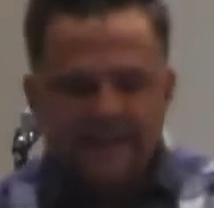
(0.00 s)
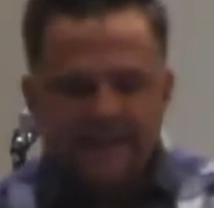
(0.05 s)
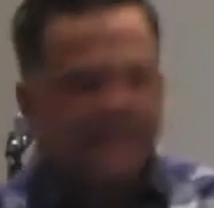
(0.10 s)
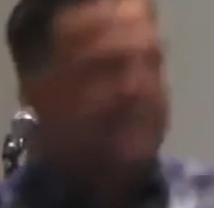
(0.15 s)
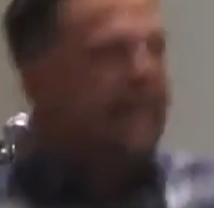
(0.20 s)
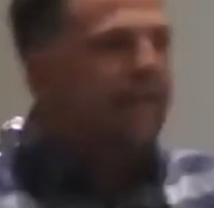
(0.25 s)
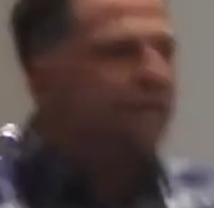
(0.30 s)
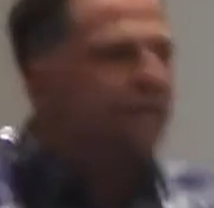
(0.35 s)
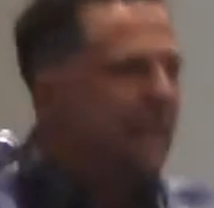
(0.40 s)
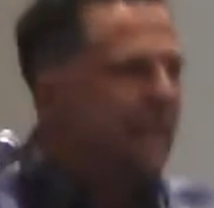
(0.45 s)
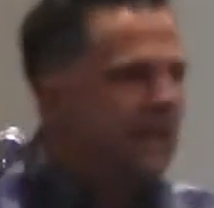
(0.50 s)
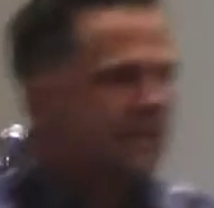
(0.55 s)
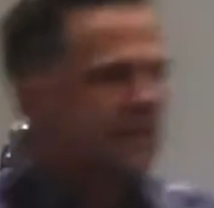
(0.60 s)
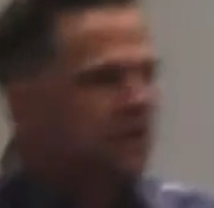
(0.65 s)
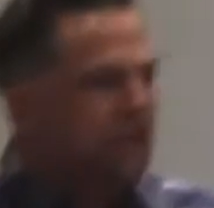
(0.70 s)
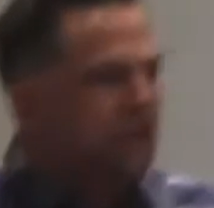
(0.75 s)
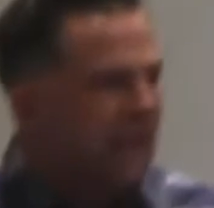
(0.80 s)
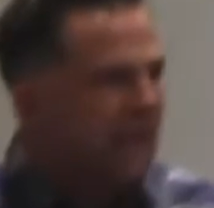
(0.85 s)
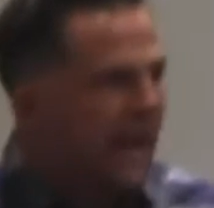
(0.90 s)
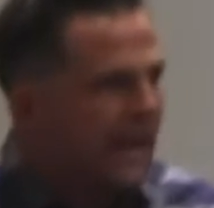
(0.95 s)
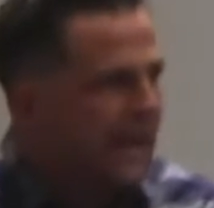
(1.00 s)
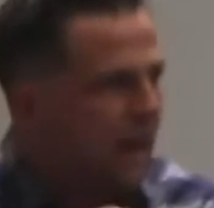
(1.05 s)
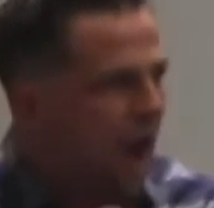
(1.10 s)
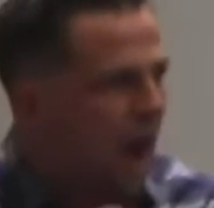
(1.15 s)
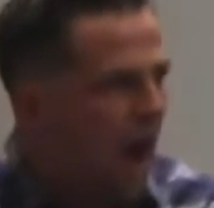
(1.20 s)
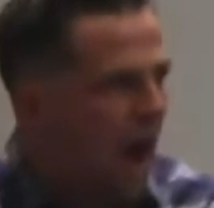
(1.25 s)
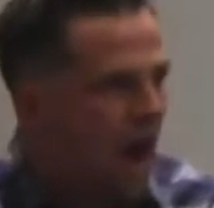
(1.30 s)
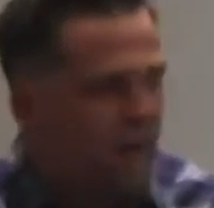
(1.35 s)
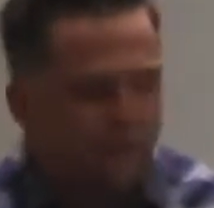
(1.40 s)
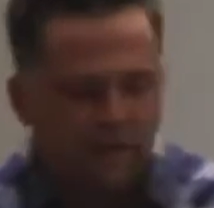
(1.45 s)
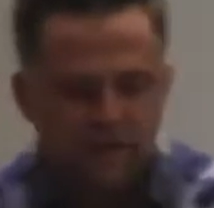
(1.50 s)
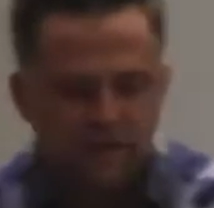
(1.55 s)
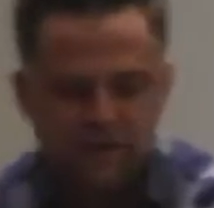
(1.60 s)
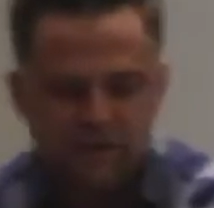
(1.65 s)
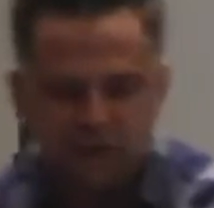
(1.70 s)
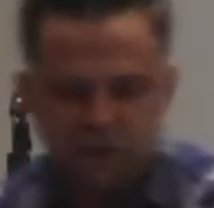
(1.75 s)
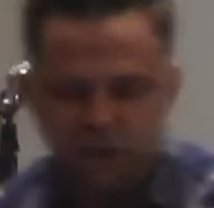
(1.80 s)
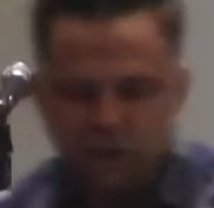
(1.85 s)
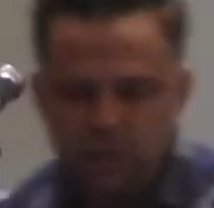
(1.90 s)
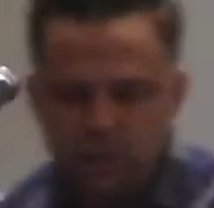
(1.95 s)
giving to check it off a
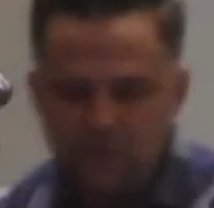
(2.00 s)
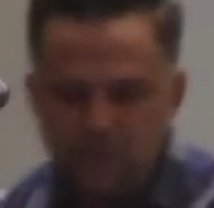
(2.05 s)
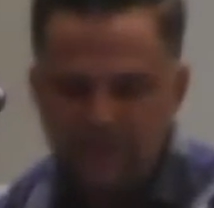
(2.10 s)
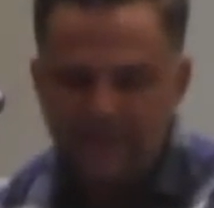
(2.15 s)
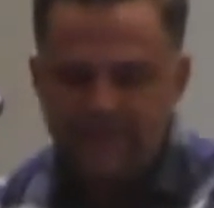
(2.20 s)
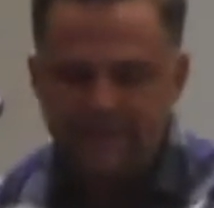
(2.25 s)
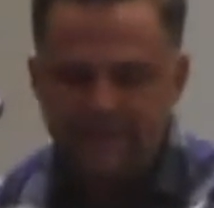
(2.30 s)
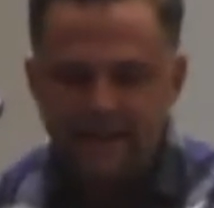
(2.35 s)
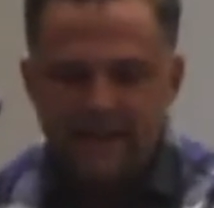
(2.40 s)
to do list.